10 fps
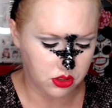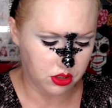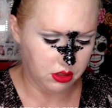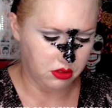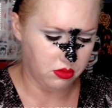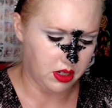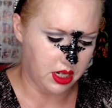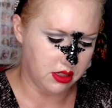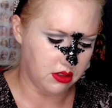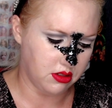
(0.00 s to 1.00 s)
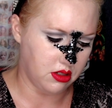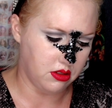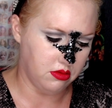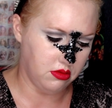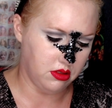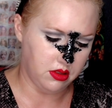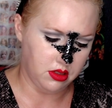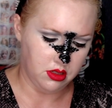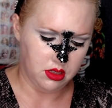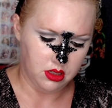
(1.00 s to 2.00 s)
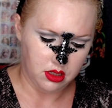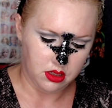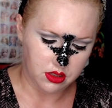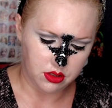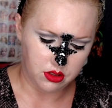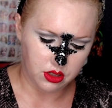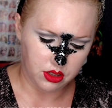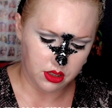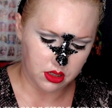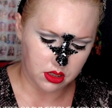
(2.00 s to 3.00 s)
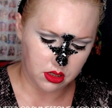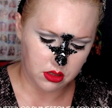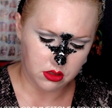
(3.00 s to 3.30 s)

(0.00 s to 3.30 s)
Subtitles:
you use rhinestones to do your look?